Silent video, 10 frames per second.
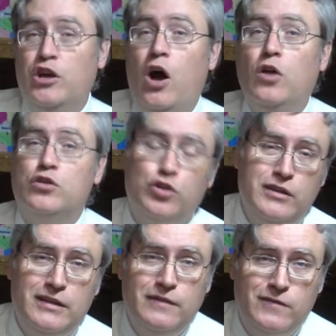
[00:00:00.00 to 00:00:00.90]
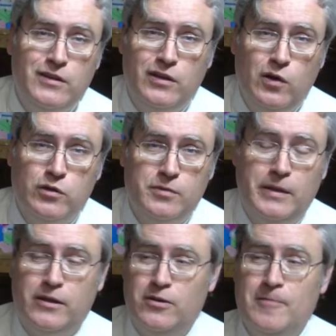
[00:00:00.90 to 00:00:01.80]
alternative to the
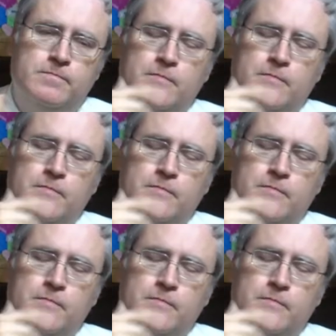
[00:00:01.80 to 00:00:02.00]
Ultimaker.